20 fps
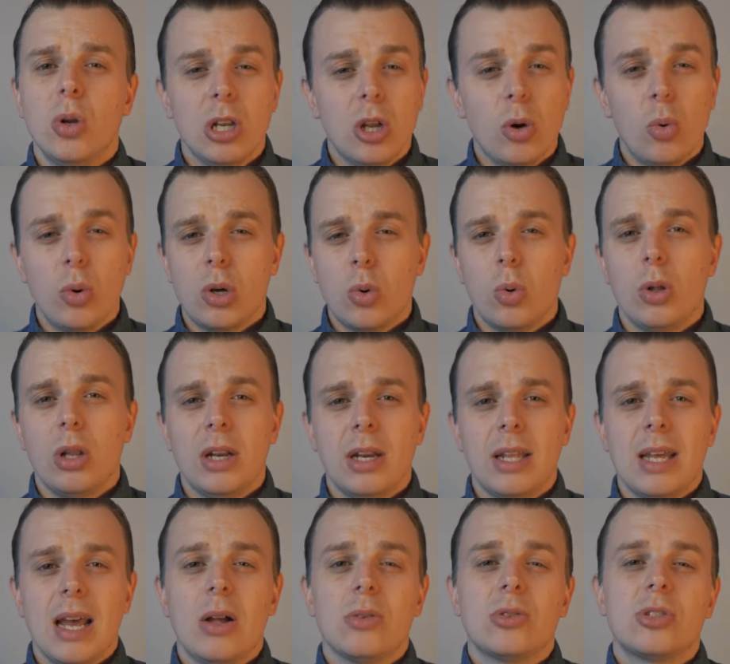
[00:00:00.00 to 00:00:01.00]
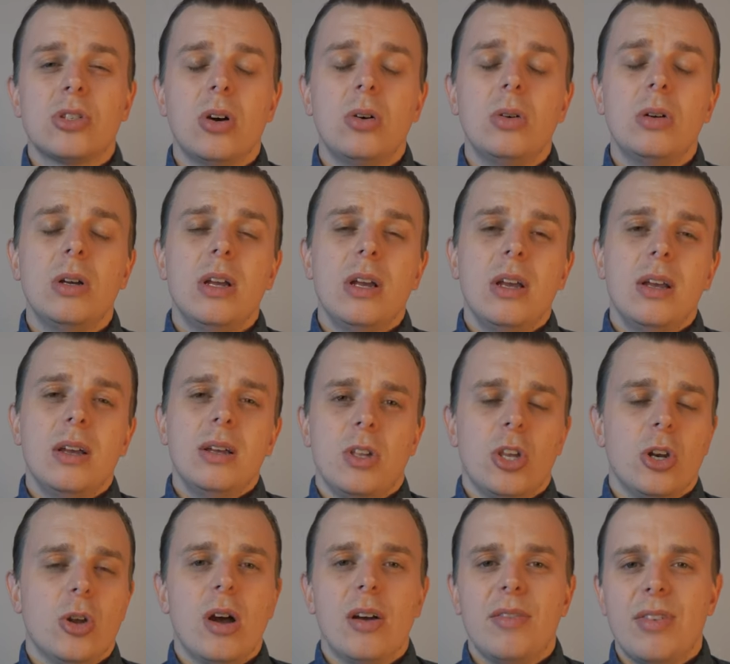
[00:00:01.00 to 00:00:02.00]
or lower quality outsole.
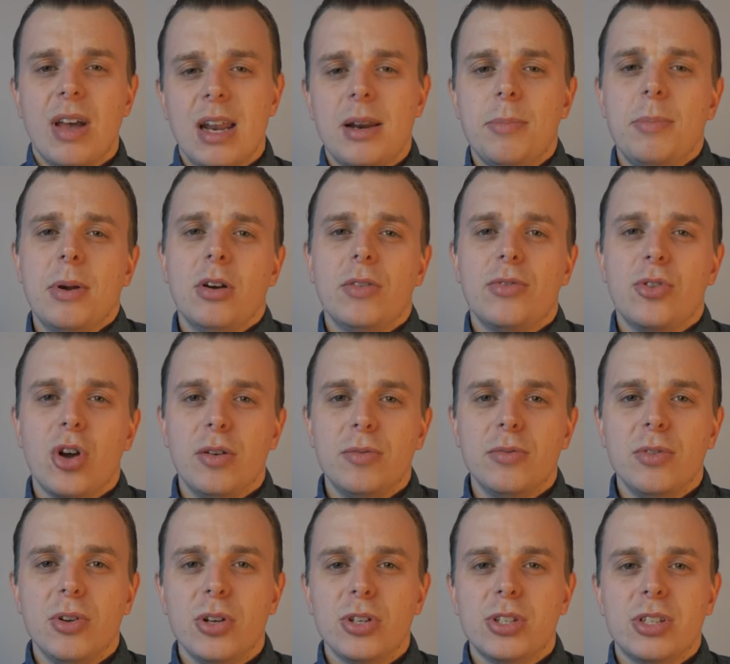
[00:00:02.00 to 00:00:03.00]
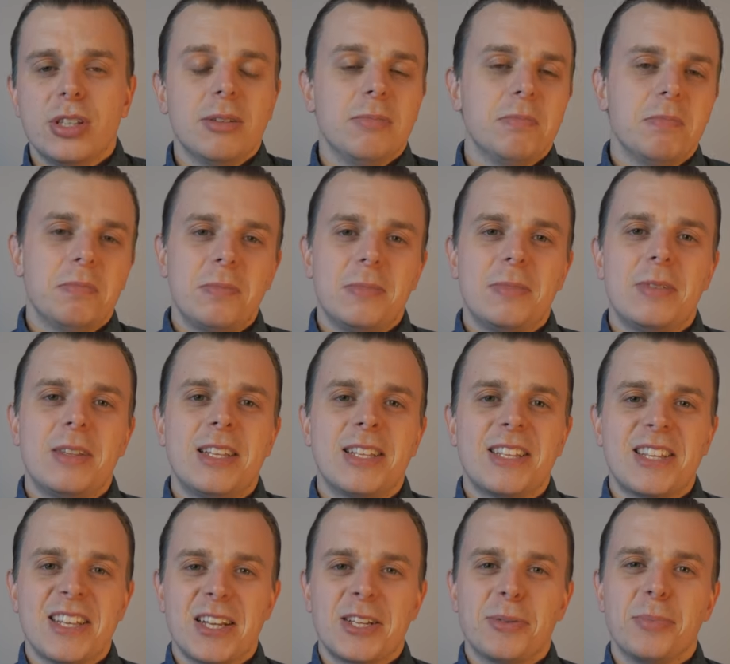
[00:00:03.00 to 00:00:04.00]
You know, I've had a pair of Converse that
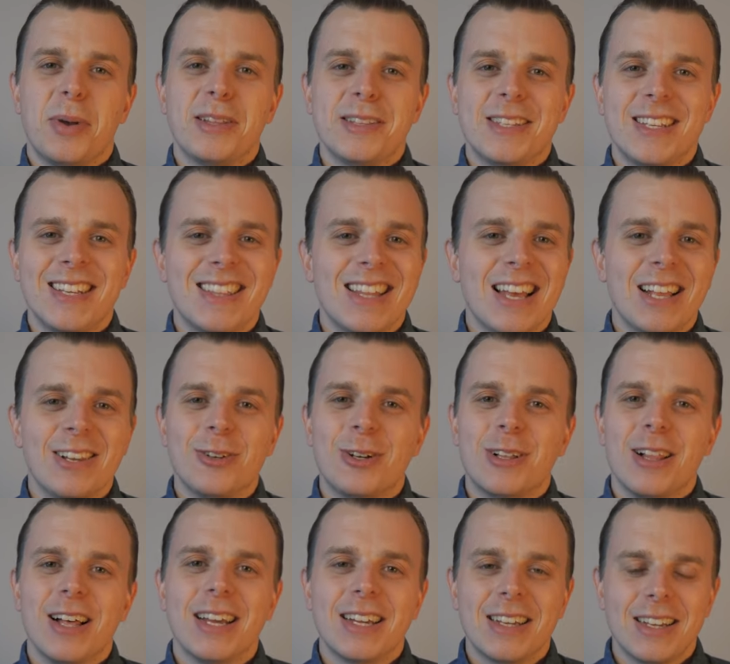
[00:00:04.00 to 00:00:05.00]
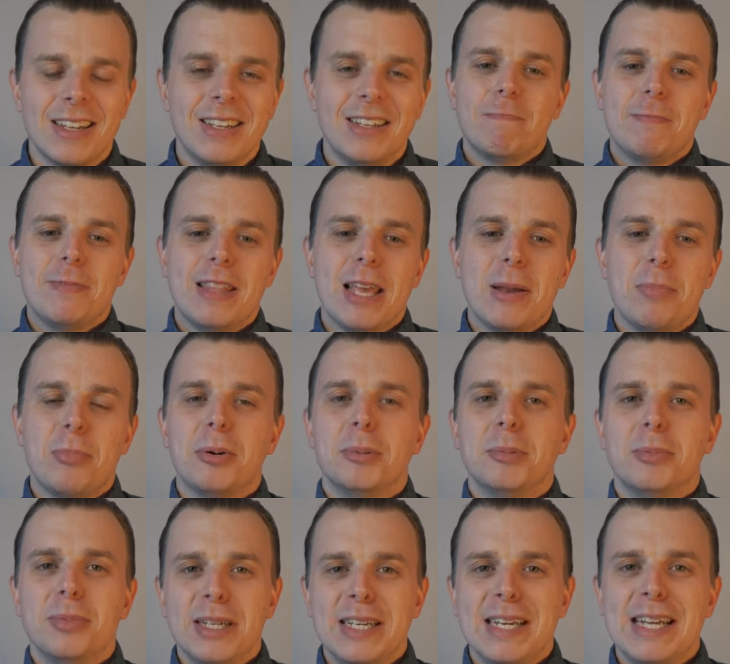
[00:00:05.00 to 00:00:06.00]
6 months in they look like they
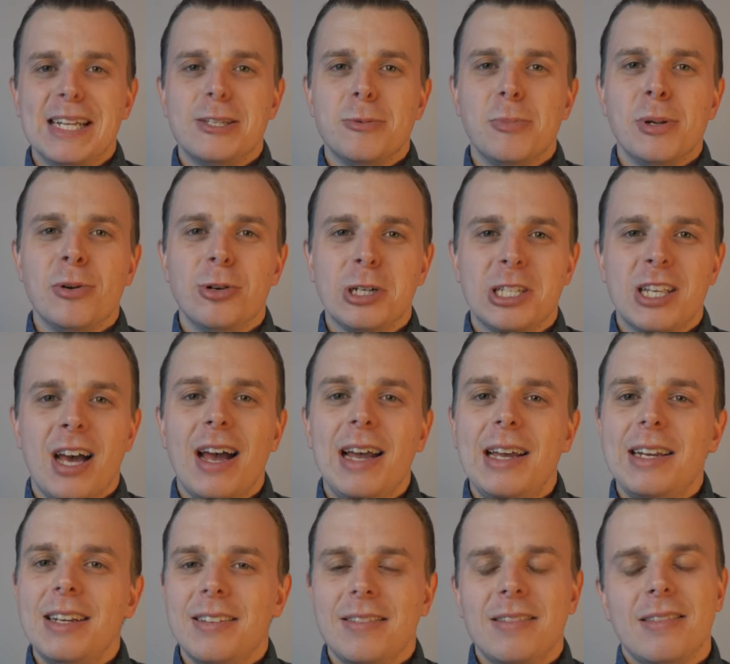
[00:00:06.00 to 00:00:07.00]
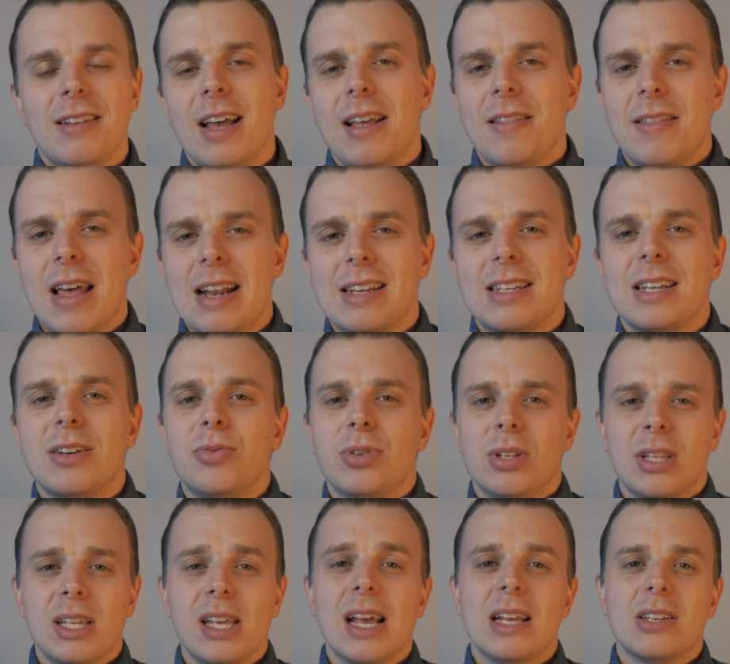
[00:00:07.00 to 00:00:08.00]
probably need to be retired, and that
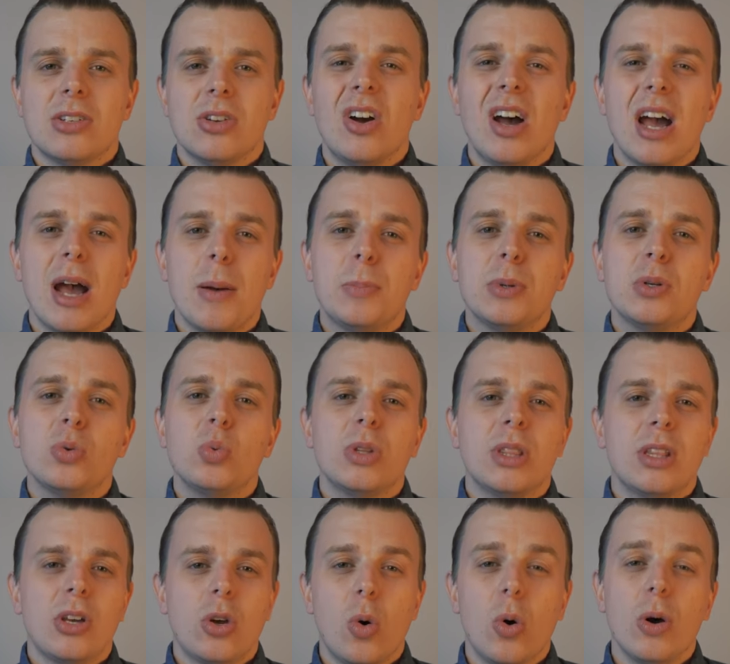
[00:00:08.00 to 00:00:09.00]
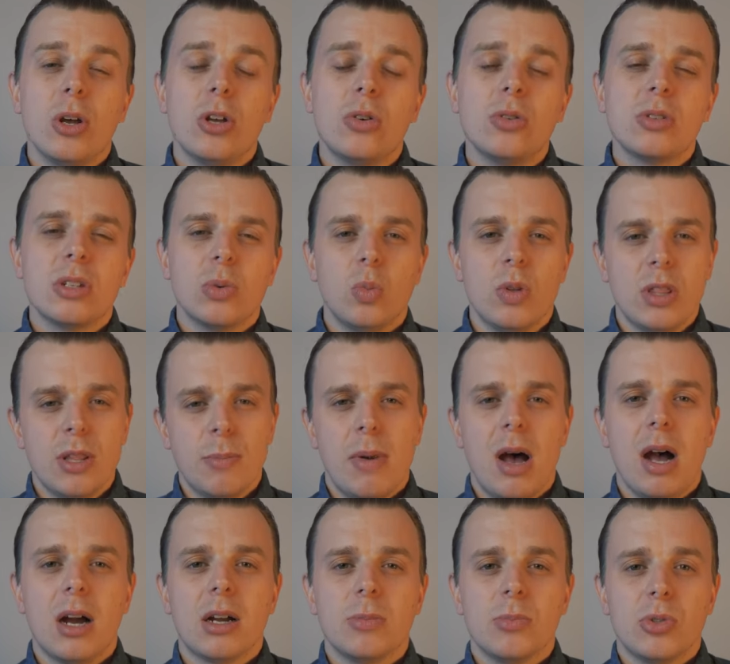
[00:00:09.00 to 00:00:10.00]
definitely has not happened with the KOIOs and with the
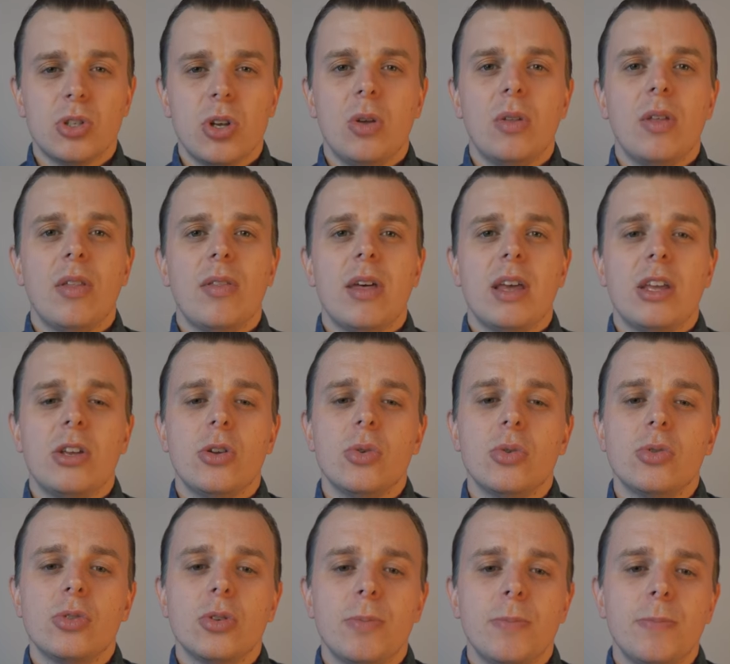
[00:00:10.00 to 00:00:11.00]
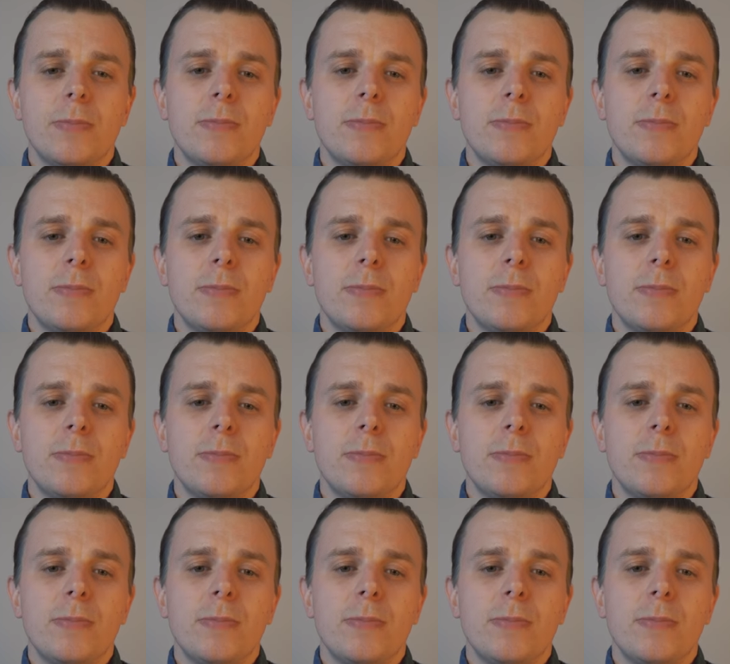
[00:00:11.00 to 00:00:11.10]
amalgam sole that they use.